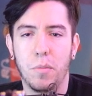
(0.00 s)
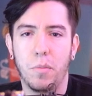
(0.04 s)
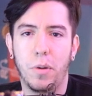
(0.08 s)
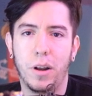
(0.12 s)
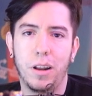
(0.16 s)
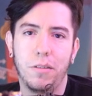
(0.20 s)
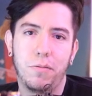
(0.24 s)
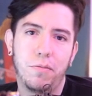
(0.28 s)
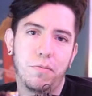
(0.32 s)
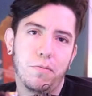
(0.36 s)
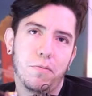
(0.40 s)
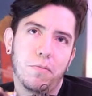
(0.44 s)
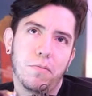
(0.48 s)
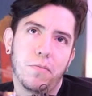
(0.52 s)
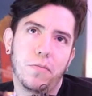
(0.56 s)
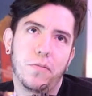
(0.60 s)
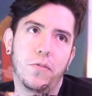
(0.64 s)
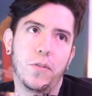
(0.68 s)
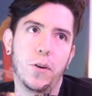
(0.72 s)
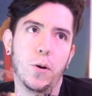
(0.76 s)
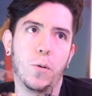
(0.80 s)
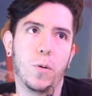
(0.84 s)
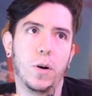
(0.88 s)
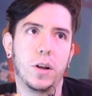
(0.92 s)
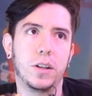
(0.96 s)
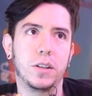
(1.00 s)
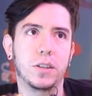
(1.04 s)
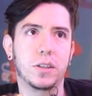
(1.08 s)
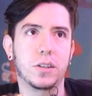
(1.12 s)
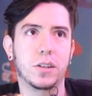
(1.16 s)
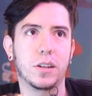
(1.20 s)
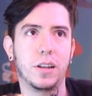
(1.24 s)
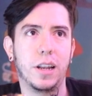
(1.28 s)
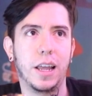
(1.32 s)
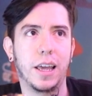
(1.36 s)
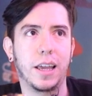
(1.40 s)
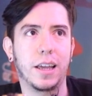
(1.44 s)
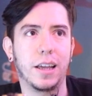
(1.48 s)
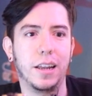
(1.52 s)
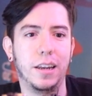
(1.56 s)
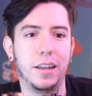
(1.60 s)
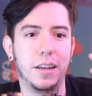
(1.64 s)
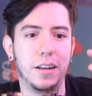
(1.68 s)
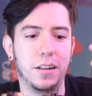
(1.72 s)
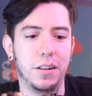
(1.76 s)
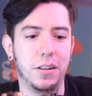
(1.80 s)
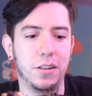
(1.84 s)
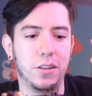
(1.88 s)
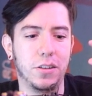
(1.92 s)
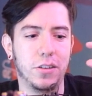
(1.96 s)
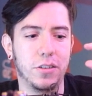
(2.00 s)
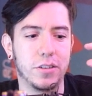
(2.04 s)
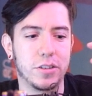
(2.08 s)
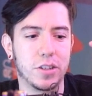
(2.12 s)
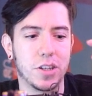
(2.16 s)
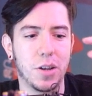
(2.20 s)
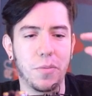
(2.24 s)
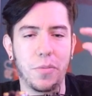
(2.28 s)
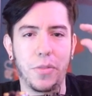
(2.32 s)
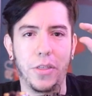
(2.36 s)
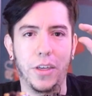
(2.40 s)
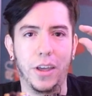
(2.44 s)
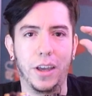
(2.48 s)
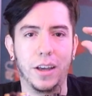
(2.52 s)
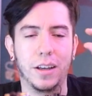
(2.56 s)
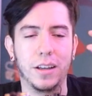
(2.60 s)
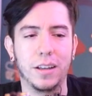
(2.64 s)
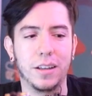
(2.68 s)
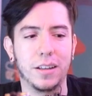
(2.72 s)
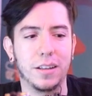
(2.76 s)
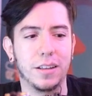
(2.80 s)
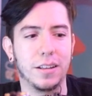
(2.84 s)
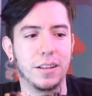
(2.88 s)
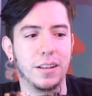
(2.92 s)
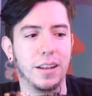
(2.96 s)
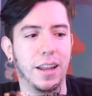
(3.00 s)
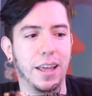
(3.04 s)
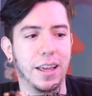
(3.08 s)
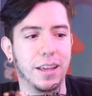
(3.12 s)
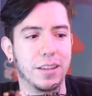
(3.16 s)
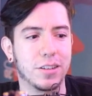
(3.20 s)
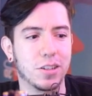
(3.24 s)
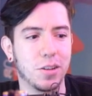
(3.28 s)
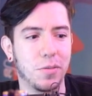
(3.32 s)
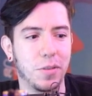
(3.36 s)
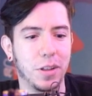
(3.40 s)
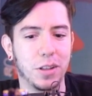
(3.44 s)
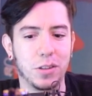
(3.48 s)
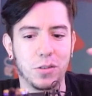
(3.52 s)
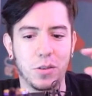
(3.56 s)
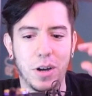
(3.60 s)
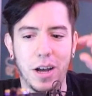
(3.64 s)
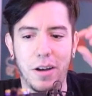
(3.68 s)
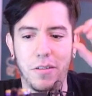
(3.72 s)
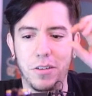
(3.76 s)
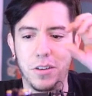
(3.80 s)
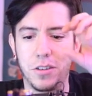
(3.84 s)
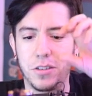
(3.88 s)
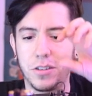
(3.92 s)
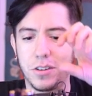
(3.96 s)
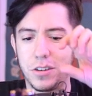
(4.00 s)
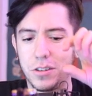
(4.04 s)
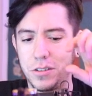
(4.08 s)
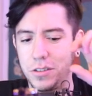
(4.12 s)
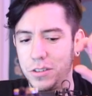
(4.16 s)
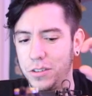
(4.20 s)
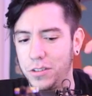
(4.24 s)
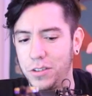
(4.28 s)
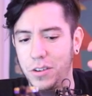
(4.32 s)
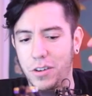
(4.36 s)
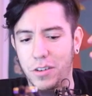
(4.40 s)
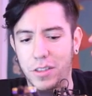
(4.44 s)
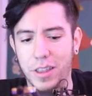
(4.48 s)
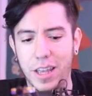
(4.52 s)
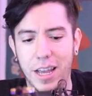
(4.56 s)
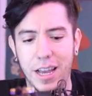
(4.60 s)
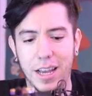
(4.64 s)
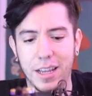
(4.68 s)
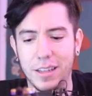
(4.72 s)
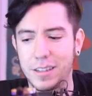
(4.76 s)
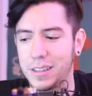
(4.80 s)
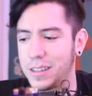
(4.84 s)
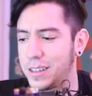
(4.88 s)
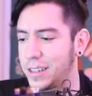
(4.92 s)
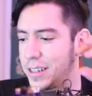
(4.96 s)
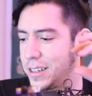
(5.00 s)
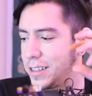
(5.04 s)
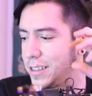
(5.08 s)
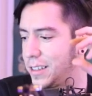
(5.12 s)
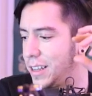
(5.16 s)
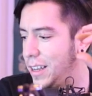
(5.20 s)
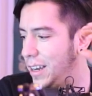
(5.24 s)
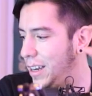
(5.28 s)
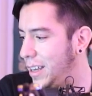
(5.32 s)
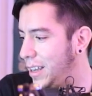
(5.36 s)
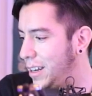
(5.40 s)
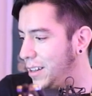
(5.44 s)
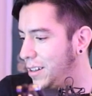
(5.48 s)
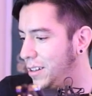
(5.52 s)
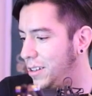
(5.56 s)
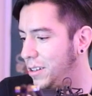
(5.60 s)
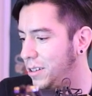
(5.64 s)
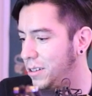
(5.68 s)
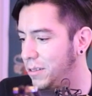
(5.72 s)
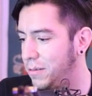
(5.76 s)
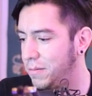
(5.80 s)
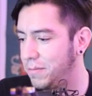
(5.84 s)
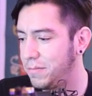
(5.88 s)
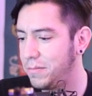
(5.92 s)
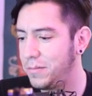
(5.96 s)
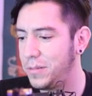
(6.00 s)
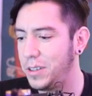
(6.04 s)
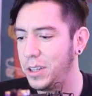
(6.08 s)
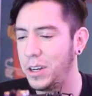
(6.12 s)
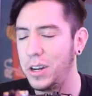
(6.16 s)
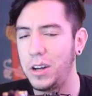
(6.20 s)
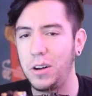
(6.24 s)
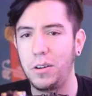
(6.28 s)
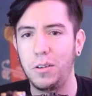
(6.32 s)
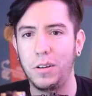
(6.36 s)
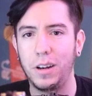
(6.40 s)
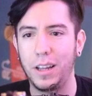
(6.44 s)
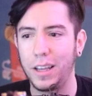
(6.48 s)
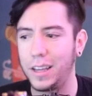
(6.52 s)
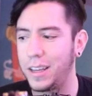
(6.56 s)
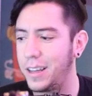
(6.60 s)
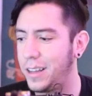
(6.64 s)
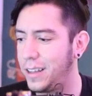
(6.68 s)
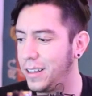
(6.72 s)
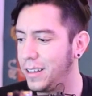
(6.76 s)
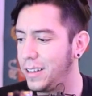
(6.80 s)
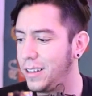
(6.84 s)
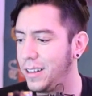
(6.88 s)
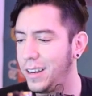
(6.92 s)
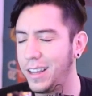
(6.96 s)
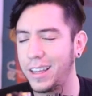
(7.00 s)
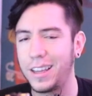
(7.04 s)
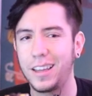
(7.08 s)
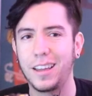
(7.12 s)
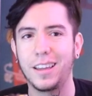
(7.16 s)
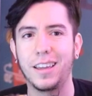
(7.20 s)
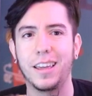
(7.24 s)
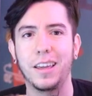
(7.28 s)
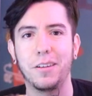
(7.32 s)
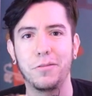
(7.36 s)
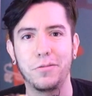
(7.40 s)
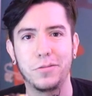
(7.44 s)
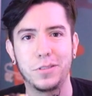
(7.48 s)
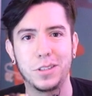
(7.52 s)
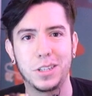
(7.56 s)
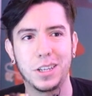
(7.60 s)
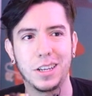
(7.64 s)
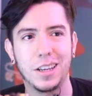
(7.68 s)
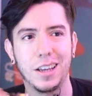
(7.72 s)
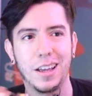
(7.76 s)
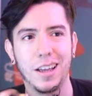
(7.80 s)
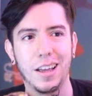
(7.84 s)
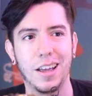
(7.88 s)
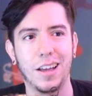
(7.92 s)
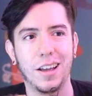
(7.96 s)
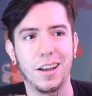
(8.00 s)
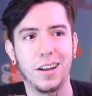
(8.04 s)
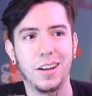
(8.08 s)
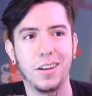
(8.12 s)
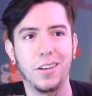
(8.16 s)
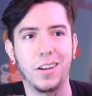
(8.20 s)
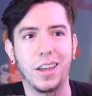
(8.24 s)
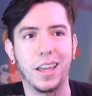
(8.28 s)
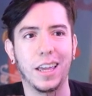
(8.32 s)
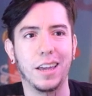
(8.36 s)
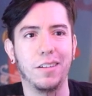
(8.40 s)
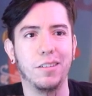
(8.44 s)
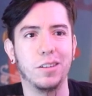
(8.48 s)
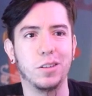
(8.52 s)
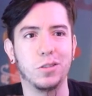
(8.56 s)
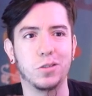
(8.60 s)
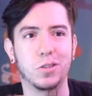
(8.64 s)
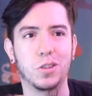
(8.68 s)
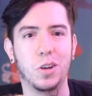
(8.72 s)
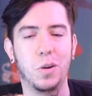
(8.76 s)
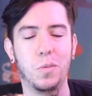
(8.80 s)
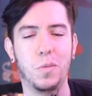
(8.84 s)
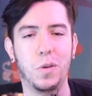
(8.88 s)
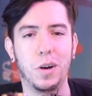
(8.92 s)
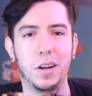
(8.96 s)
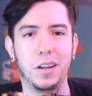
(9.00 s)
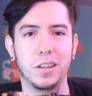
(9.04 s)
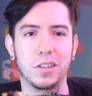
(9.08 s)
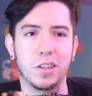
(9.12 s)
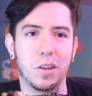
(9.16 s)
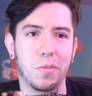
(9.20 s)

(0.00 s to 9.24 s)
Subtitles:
But if you want like a little something, like something to have on your desk, just a little, like a gift, you can give it to someone.